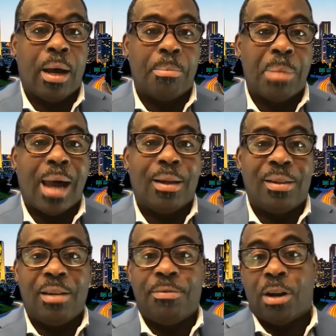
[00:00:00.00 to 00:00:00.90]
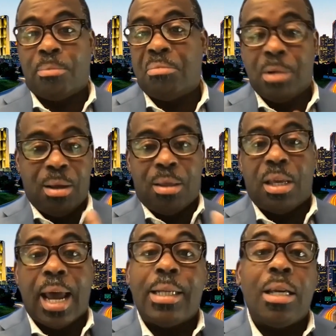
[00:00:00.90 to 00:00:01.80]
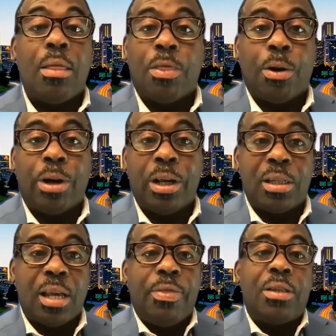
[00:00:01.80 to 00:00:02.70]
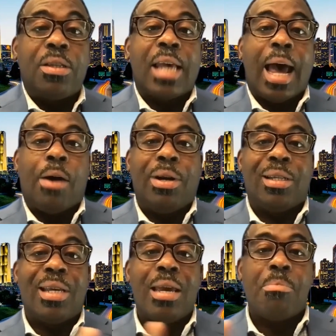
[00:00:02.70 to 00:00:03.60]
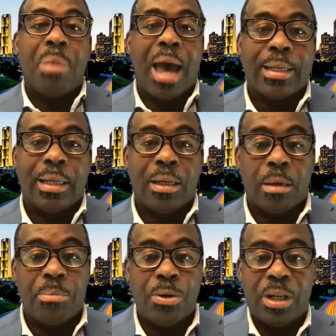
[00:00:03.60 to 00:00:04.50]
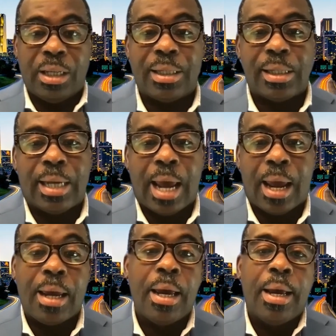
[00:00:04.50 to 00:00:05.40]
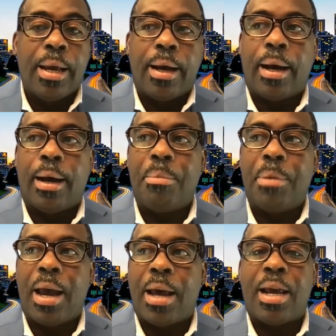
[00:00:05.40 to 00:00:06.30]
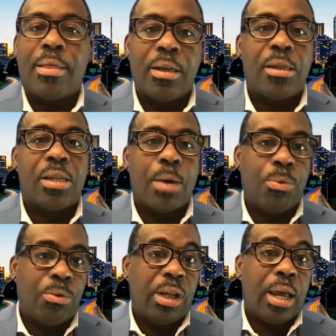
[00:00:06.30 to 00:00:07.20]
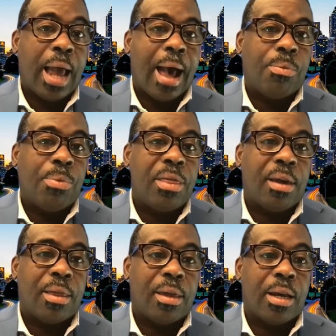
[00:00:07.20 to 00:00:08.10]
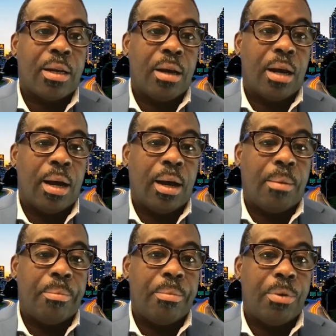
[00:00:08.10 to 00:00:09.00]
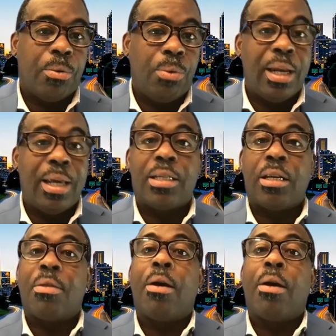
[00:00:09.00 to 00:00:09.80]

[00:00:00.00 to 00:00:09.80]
policy from the 1930s. And this is how it is impacting communities today. And this is really how we think that we need to